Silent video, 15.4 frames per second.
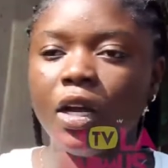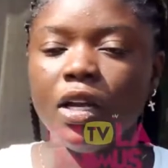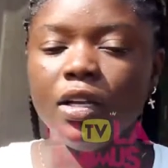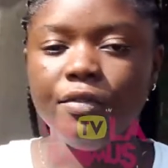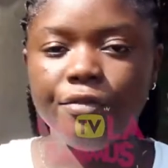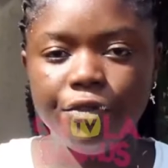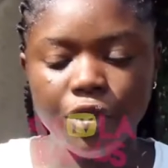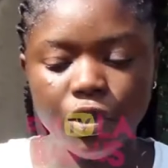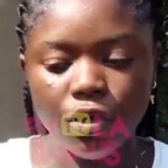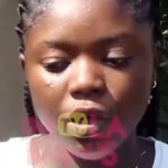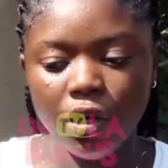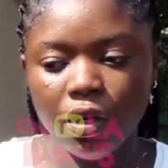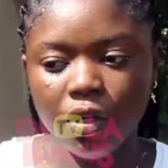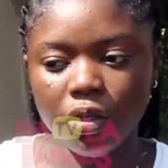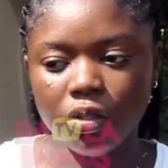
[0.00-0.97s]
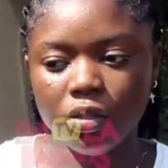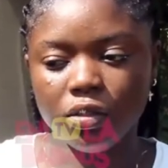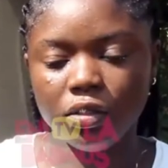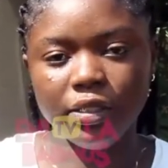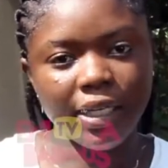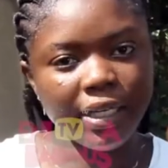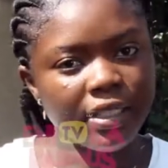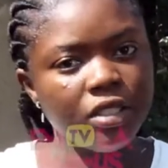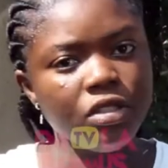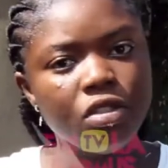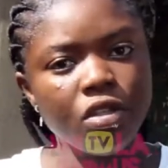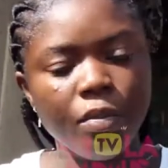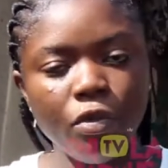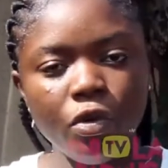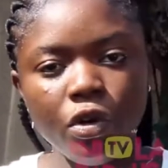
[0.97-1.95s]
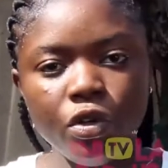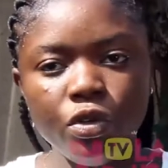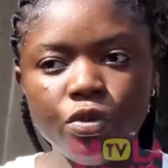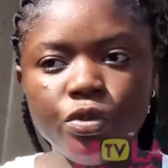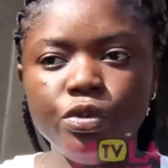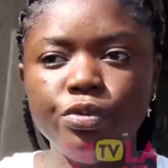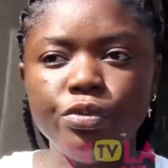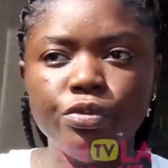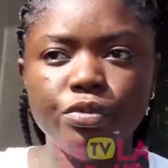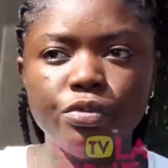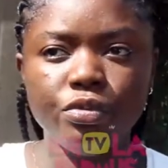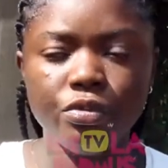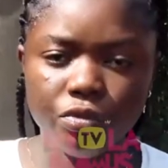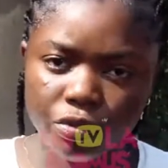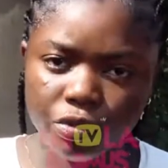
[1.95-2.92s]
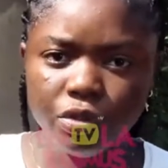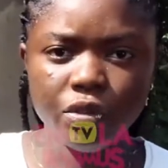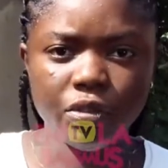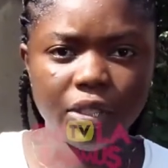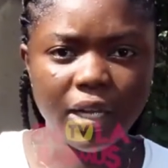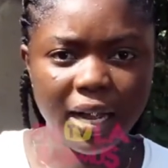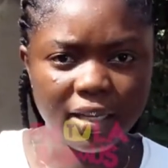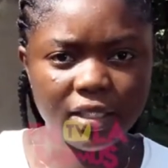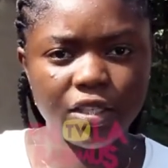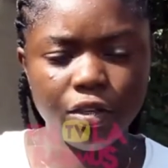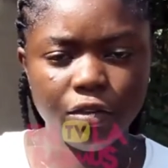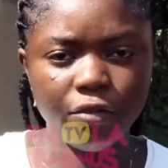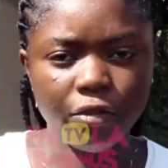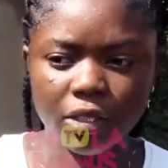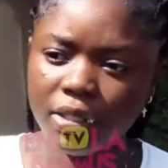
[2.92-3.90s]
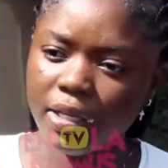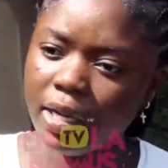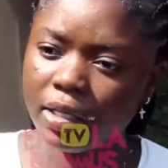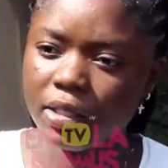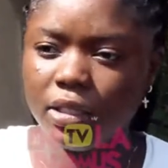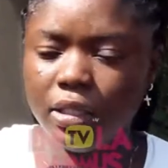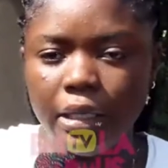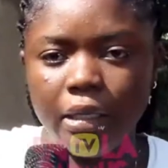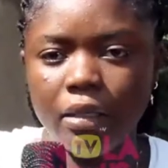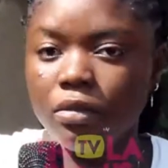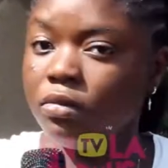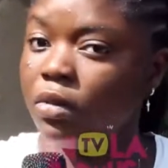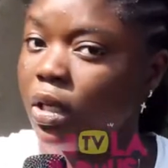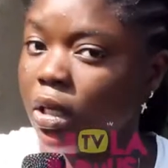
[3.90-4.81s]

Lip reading: if you're dating someone who wouldn't ask you for sex, then